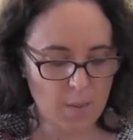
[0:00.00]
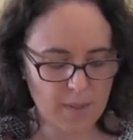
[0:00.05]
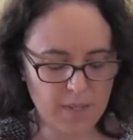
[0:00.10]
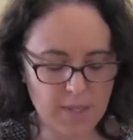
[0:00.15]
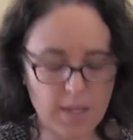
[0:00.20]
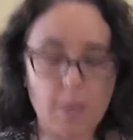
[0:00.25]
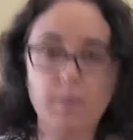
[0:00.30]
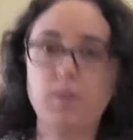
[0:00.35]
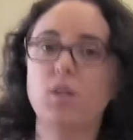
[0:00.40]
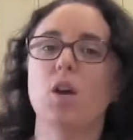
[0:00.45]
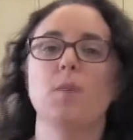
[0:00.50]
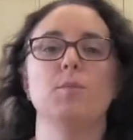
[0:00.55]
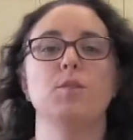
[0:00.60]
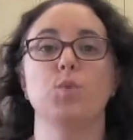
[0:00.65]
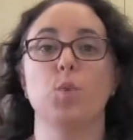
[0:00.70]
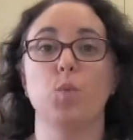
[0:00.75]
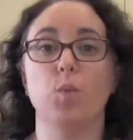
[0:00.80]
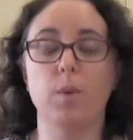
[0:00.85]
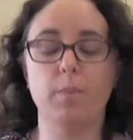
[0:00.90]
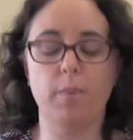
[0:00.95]
But
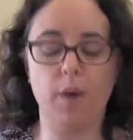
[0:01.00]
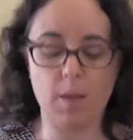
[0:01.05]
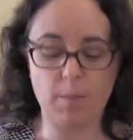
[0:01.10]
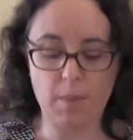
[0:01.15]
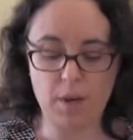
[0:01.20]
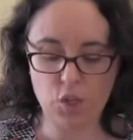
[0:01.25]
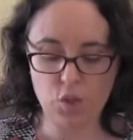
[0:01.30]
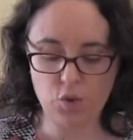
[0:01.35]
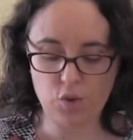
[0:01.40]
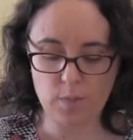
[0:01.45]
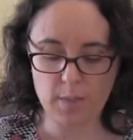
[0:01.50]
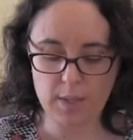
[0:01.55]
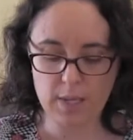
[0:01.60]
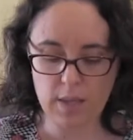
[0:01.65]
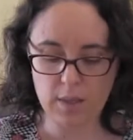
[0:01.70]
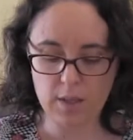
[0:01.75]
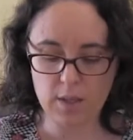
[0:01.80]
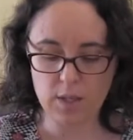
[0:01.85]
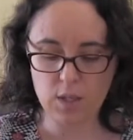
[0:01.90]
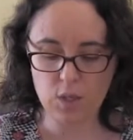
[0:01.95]
sometimes when we buy mushrooms
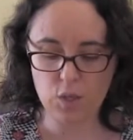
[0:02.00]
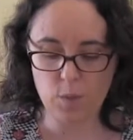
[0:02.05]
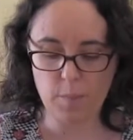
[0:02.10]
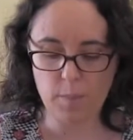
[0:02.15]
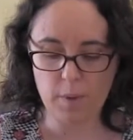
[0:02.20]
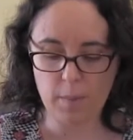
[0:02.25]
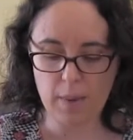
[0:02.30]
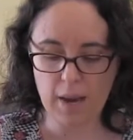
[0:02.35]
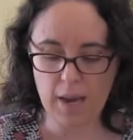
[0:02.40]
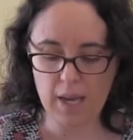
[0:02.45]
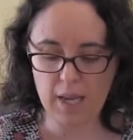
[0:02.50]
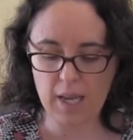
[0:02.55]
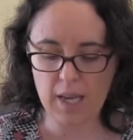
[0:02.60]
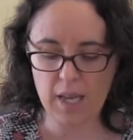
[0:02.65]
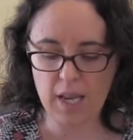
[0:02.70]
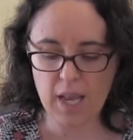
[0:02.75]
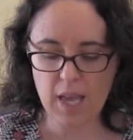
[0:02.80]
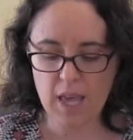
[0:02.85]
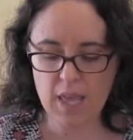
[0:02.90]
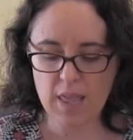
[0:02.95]
at the
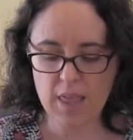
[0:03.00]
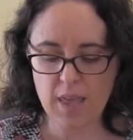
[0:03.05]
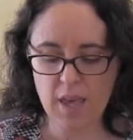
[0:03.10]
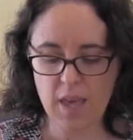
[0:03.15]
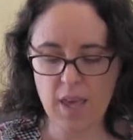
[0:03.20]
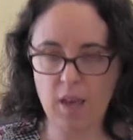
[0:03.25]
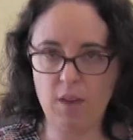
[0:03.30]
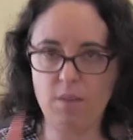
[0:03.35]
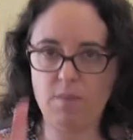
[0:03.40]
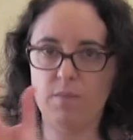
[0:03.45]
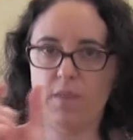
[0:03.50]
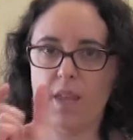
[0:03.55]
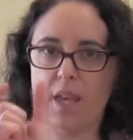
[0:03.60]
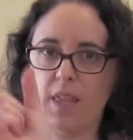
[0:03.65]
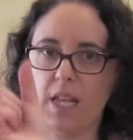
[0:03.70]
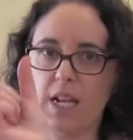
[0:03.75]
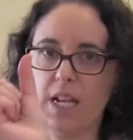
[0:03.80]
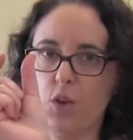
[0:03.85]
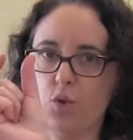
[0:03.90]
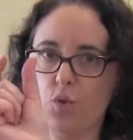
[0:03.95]
supermarket, they're
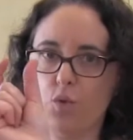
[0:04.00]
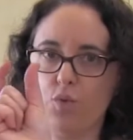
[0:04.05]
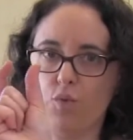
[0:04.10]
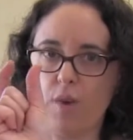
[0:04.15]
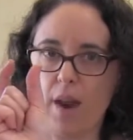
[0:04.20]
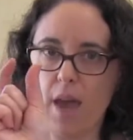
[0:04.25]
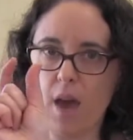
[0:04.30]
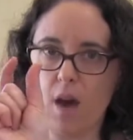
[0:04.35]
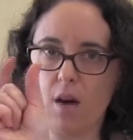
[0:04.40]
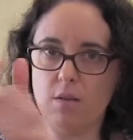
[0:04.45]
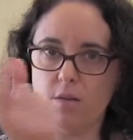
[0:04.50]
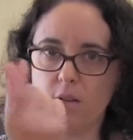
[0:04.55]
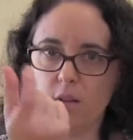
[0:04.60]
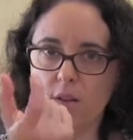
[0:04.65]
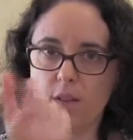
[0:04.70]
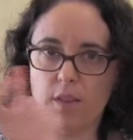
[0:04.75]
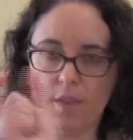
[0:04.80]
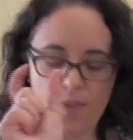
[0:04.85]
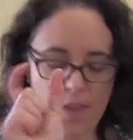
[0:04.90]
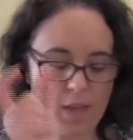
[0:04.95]
the little
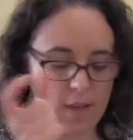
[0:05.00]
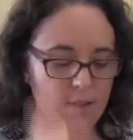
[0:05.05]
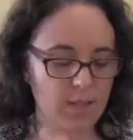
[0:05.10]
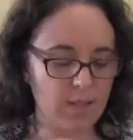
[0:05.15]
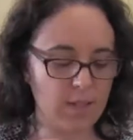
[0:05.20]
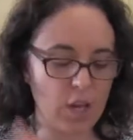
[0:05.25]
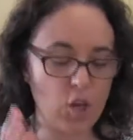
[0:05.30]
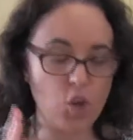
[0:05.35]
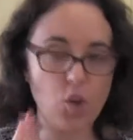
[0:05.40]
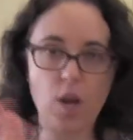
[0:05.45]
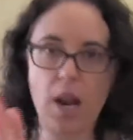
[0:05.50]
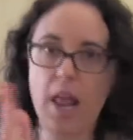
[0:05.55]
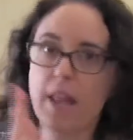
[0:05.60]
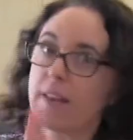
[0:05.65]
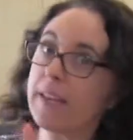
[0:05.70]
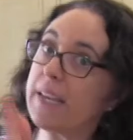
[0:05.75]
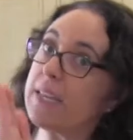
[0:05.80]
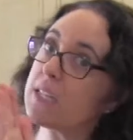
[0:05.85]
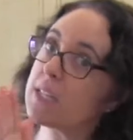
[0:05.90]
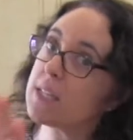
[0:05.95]
round things. And
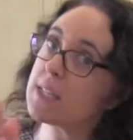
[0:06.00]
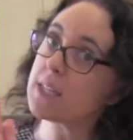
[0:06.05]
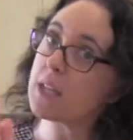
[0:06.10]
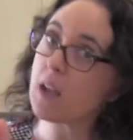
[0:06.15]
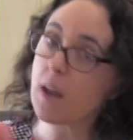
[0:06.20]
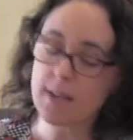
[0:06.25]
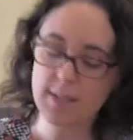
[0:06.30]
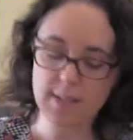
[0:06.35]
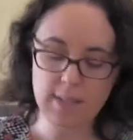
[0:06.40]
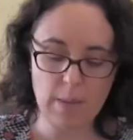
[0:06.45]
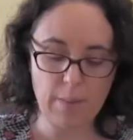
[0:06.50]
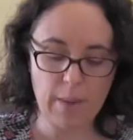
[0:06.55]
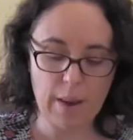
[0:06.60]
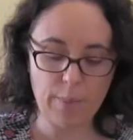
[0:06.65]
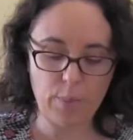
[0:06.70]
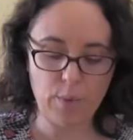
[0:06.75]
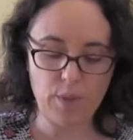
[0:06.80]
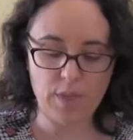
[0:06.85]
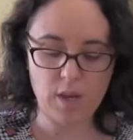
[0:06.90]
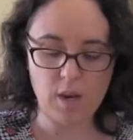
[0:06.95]
you need to slice them
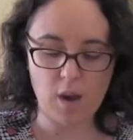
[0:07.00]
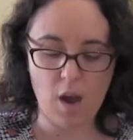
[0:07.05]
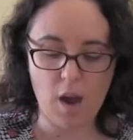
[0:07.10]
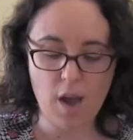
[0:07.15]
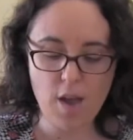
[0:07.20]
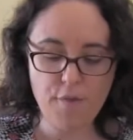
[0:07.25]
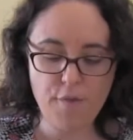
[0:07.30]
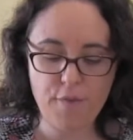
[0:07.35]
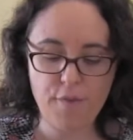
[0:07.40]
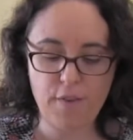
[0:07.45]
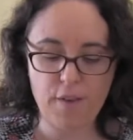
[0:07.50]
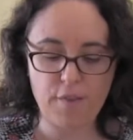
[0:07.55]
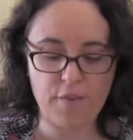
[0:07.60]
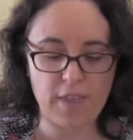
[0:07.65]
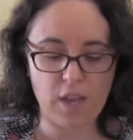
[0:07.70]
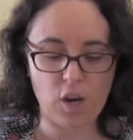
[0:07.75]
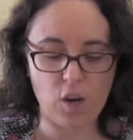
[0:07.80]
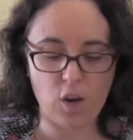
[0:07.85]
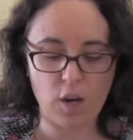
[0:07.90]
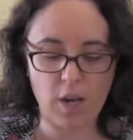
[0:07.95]
up with a knife
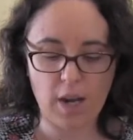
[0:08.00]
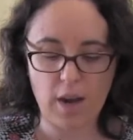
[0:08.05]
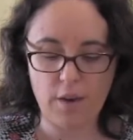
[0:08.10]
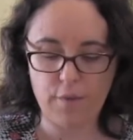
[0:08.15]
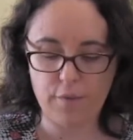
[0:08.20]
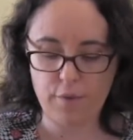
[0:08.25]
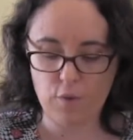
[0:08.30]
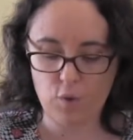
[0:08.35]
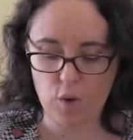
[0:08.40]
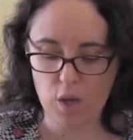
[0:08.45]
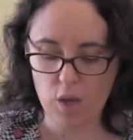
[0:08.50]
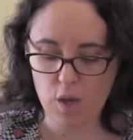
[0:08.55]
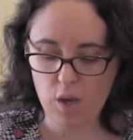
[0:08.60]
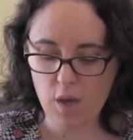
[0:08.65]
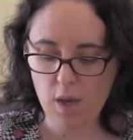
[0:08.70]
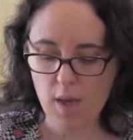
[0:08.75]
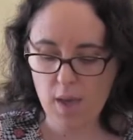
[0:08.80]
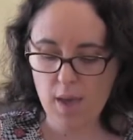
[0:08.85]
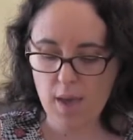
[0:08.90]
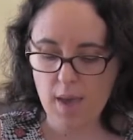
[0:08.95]
if they're not cut for
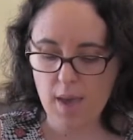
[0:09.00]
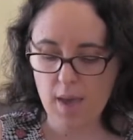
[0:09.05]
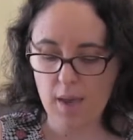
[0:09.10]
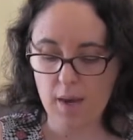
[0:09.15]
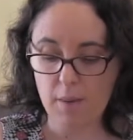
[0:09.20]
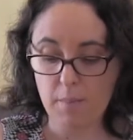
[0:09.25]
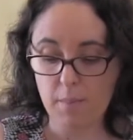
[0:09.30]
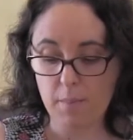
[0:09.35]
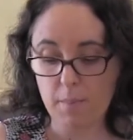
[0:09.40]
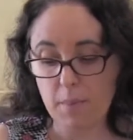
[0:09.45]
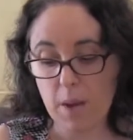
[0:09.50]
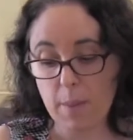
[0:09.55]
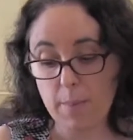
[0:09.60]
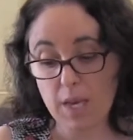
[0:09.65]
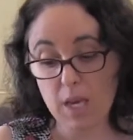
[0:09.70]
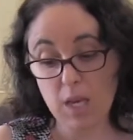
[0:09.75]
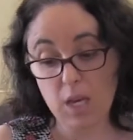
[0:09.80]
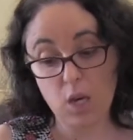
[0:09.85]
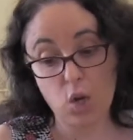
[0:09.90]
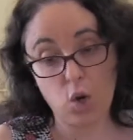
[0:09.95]
you. And
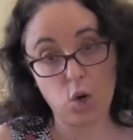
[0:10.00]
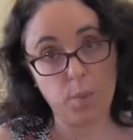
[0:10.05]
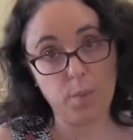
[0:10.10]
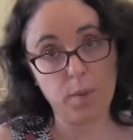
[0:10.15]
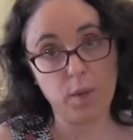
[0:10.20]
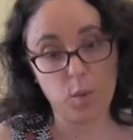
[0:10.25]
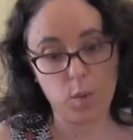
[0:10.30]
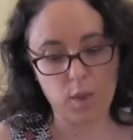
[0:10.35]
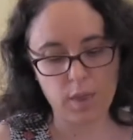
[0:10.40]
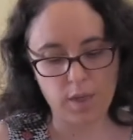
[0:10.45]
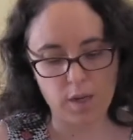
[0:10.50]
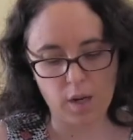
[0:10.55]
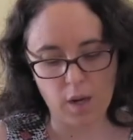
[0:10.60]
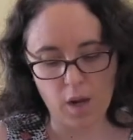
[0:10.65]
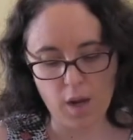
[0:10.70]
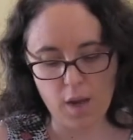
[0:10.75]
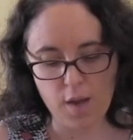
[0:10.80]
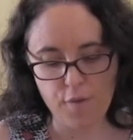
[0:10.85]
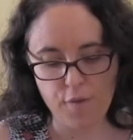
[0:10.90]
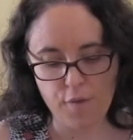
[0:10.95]
Mummy can help you with the
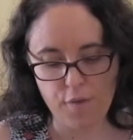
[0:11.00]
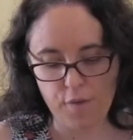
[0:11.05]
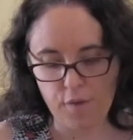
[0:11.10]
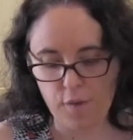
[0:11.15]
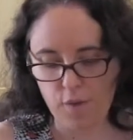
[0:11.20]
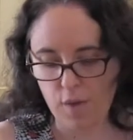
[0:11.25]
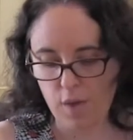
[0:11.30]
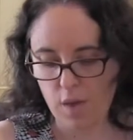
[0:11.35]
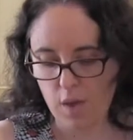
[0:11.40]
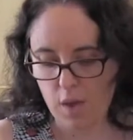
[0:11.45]
knife.